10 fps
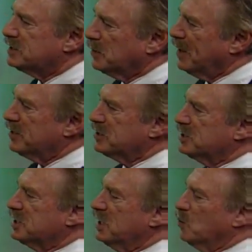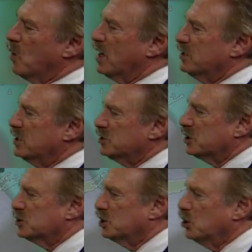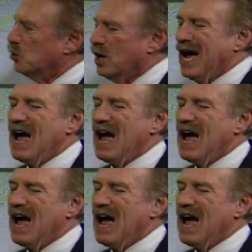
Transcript: Some areas could see one to two